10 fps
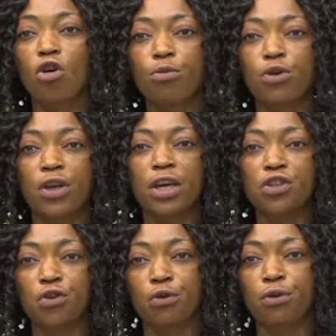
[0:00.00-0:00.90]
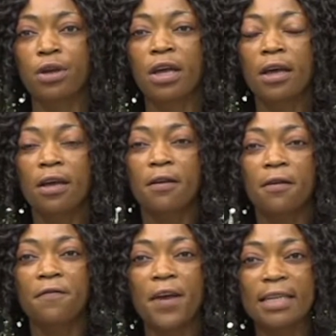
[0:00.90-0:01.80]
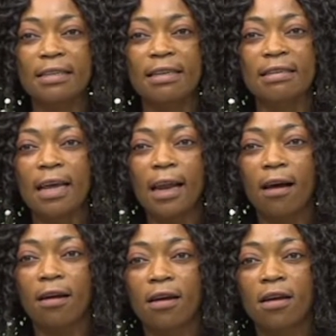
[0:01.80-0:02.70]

communication. First, the seller.